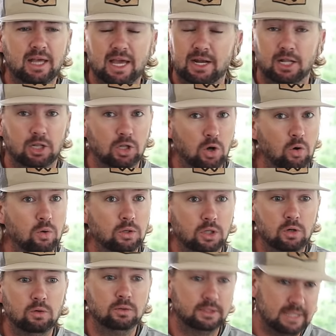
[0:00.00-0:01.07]
in a long,
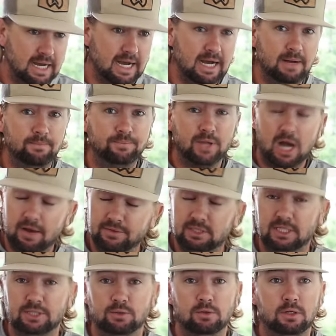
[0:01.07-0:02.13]
long time.
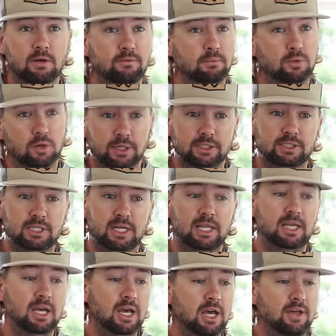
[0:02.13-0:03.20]
Obviously, it's going to come from Crest
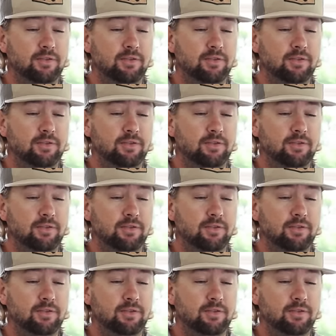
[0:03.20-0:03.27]
City.